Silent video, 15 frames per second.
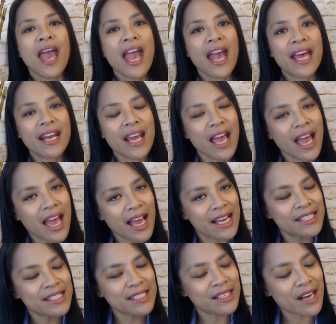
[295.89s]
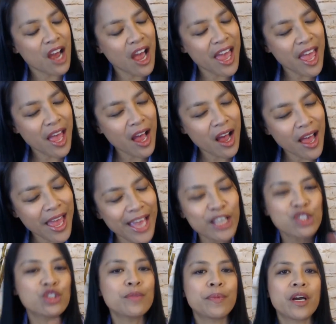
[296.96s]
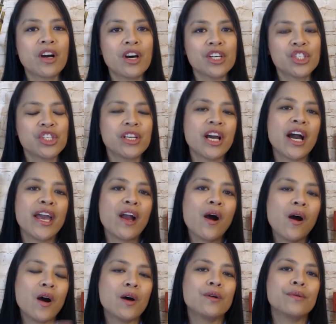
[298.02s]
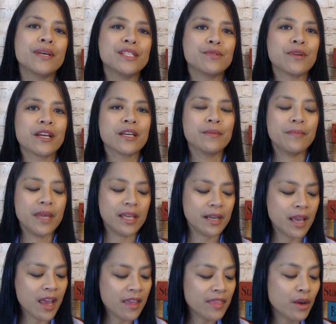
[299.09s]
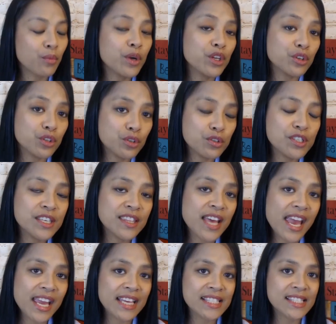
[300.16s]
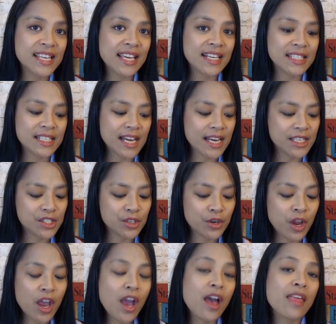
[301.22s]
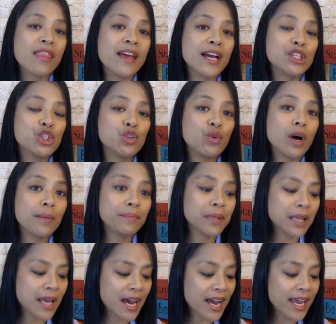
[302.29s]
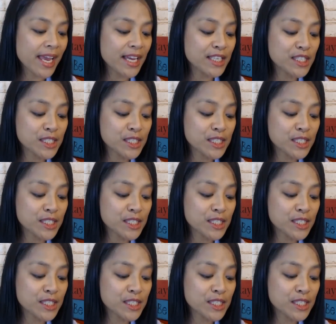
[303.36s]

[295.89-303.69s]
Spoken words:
And as an extra precaution, I always recommend that when you're using the hand sanitizer, that you apply a